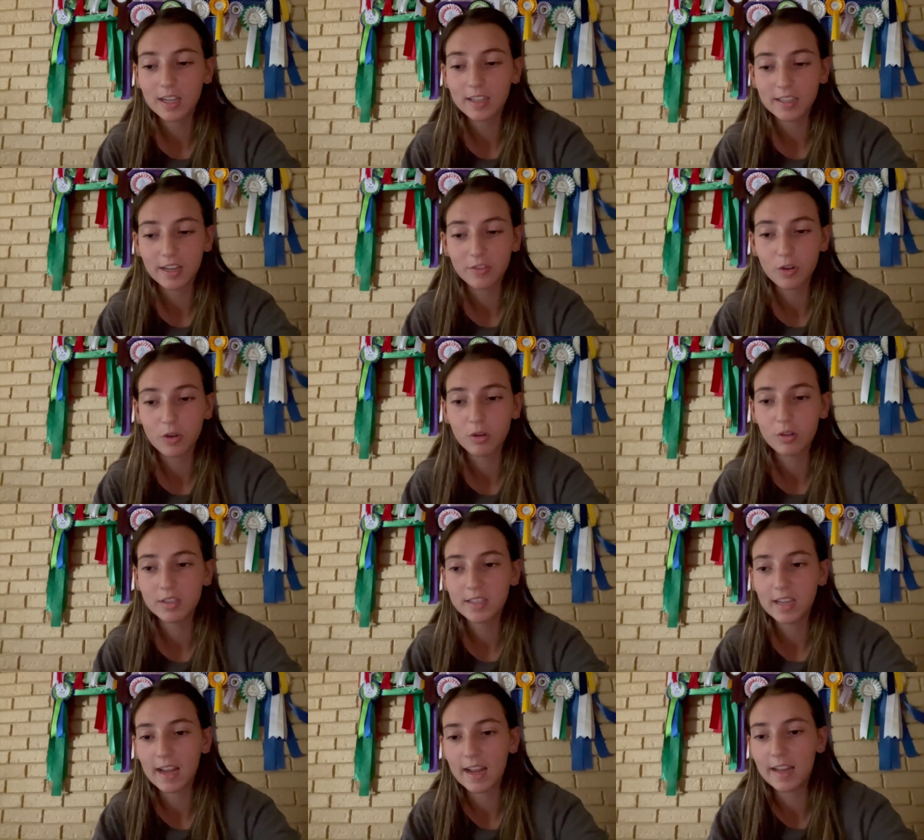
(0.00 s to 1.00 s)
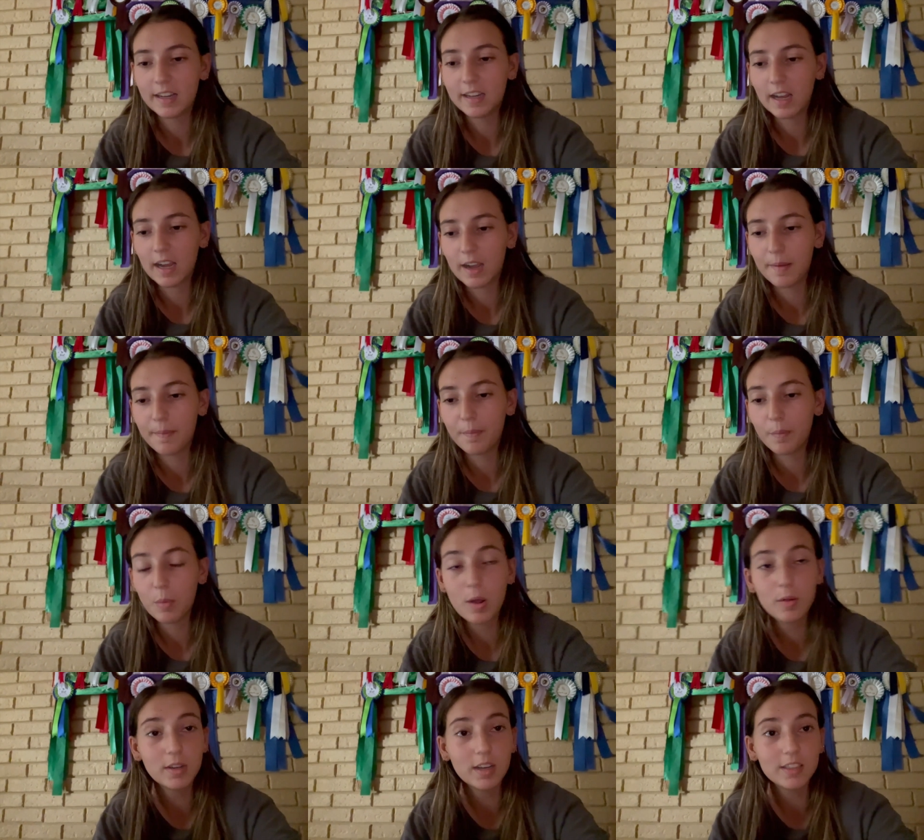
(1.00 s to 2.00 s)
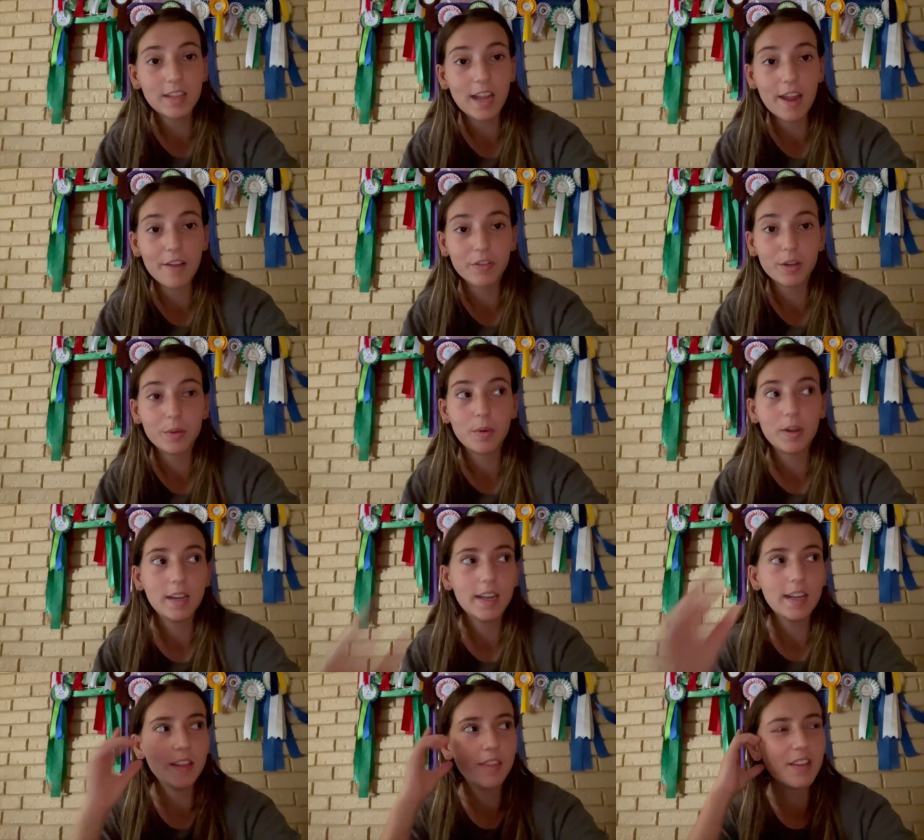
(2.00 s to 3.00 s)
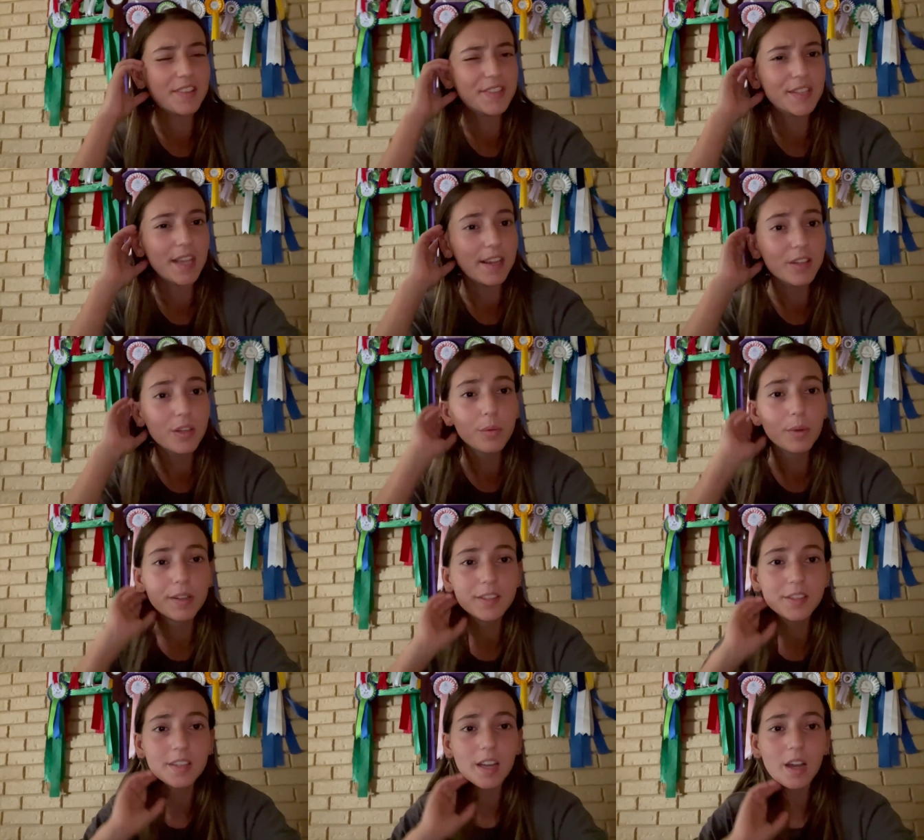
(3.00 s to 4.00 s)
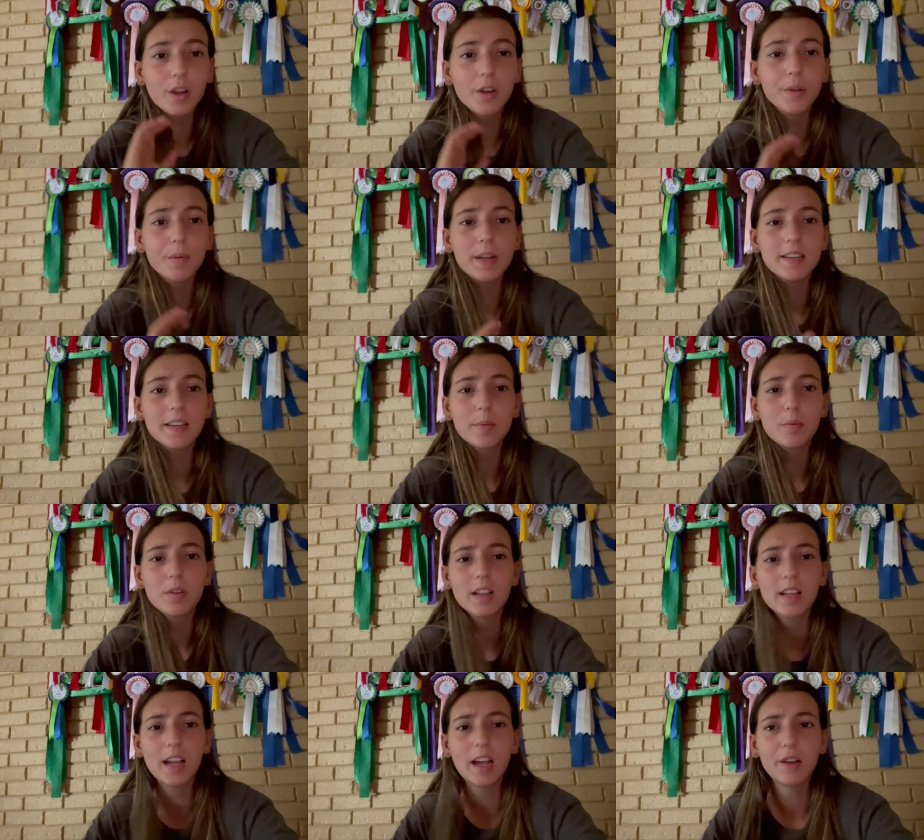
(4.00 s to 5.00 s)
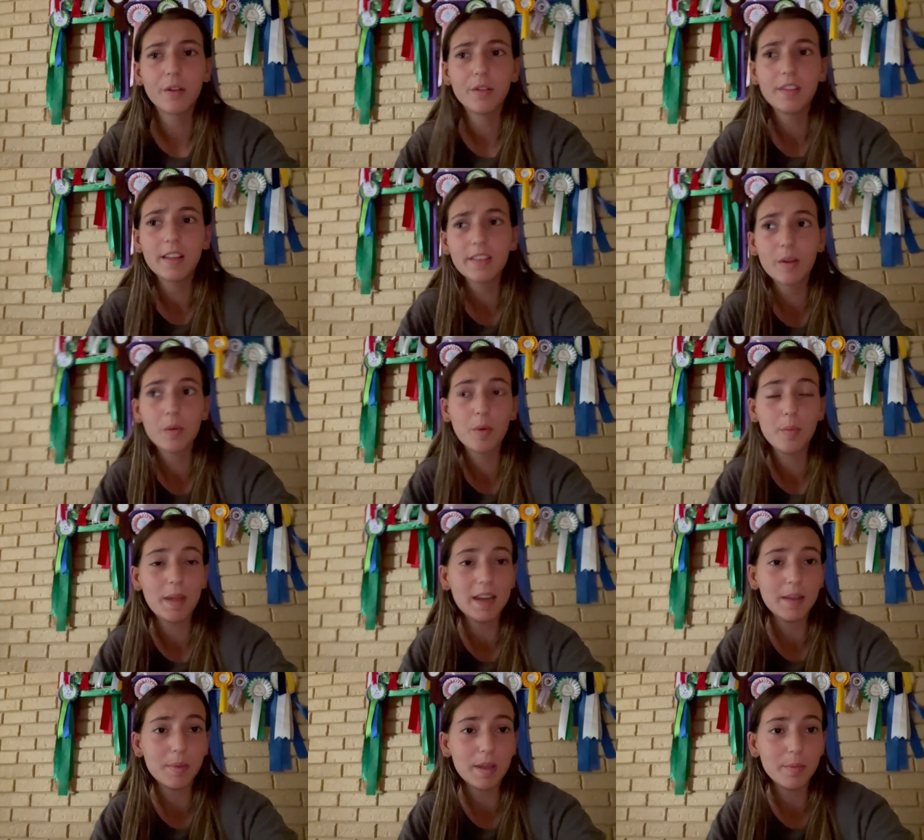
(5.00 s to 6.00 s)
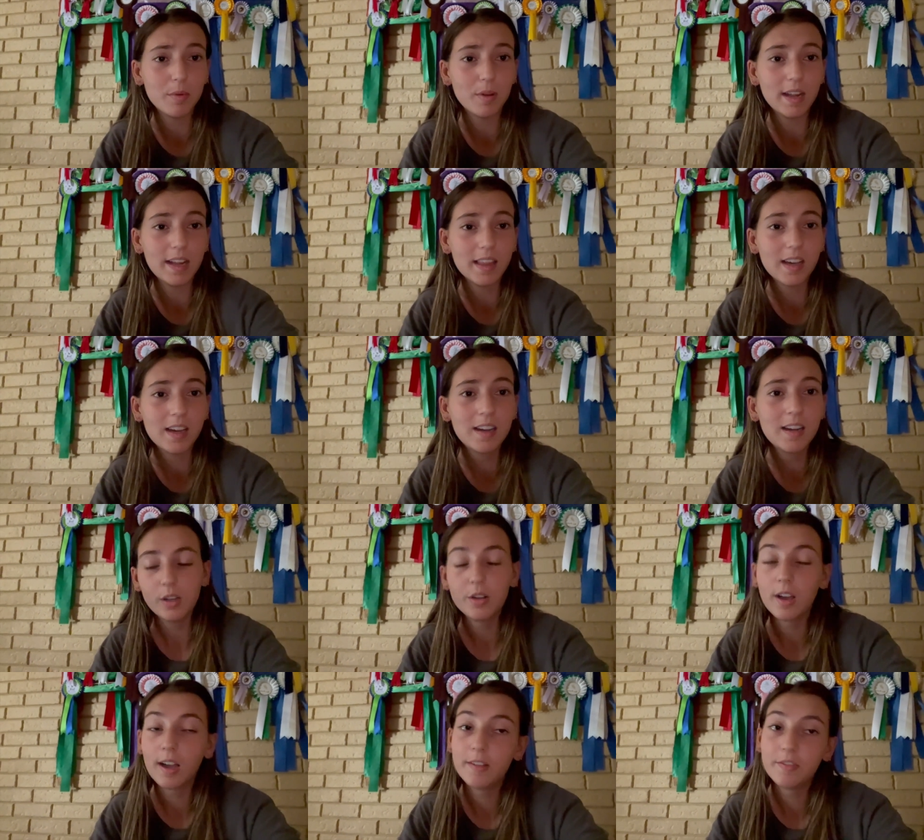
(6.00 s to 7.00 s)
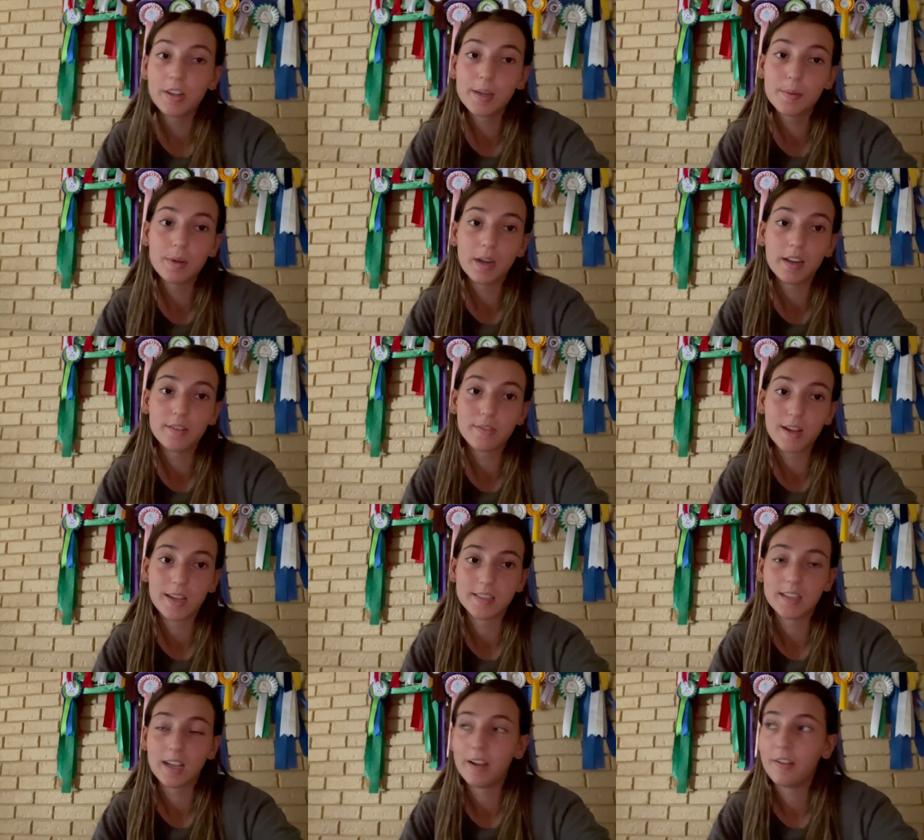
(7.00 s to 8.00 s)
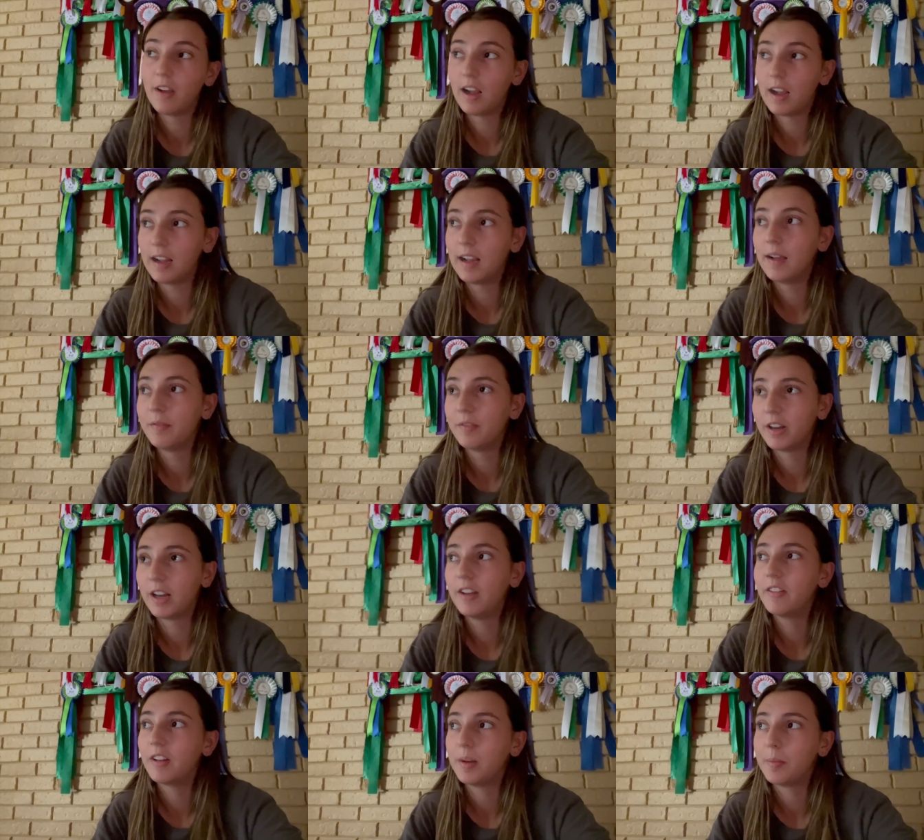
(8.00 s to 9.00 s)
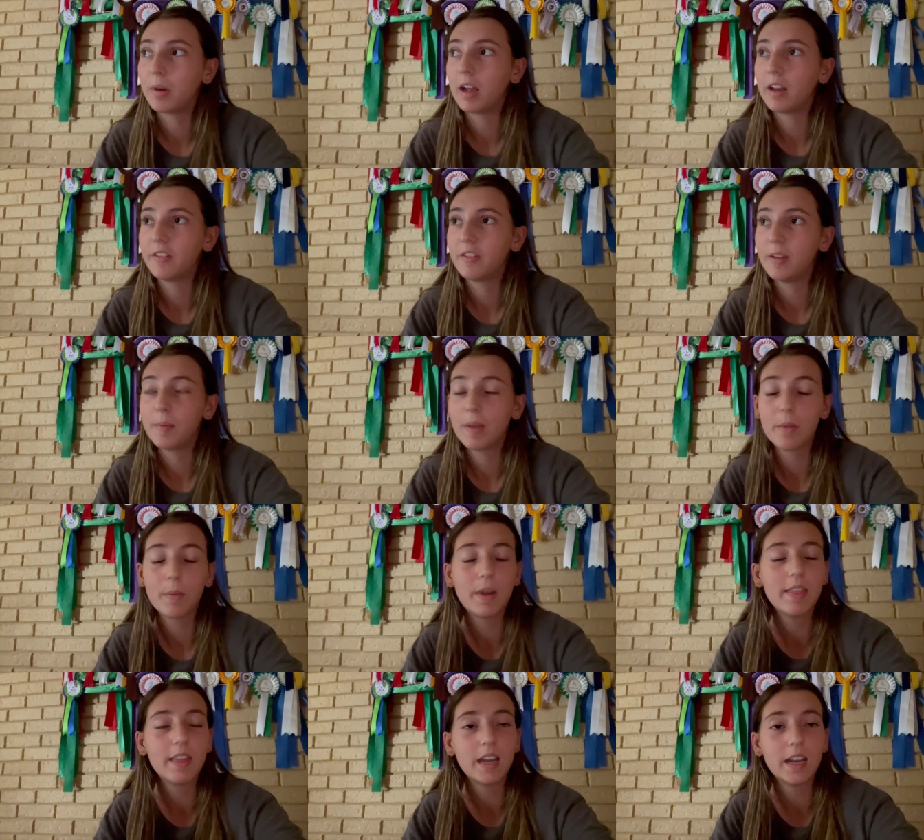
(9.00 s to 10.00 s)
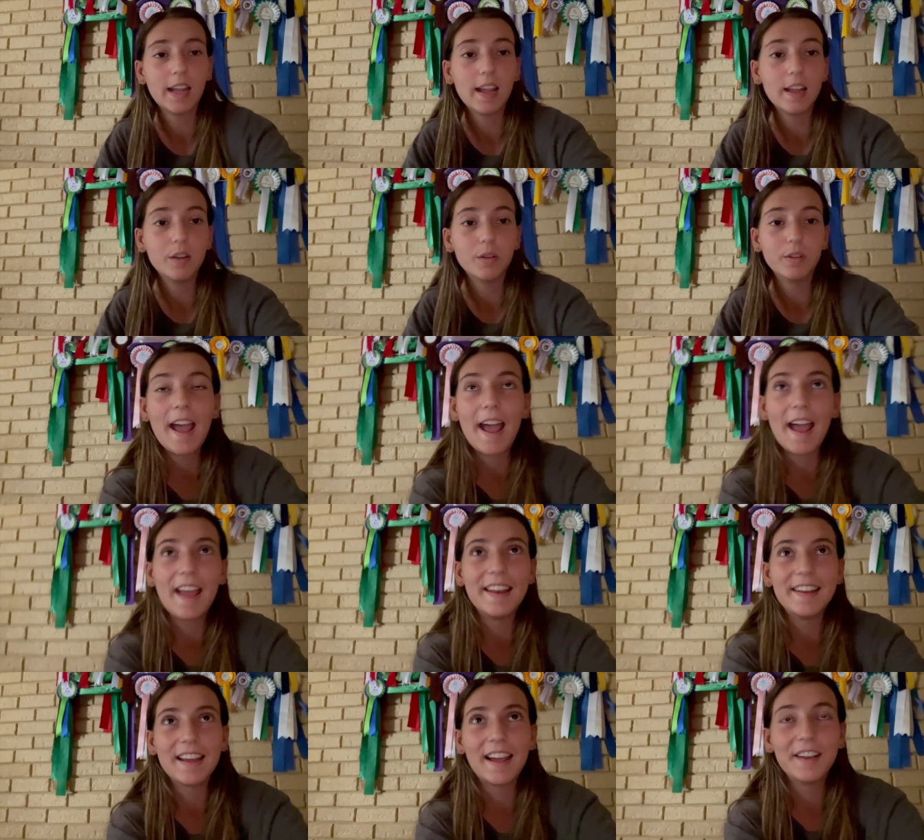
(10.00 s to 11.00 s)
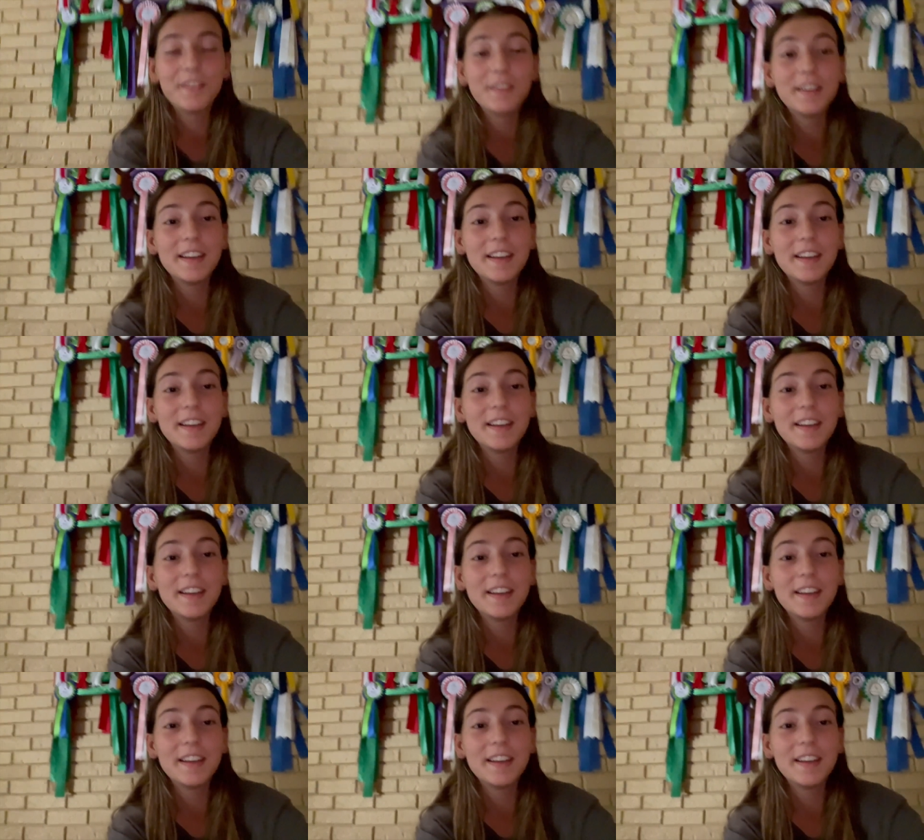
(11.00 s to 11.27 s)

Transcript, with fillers: a tough course and um, well done to everyone in the senior one star who went double clear. I don't think there were many people either. No, I'm very proud of Custer. I, I am very, very proud of him and the way that he handled it. And I do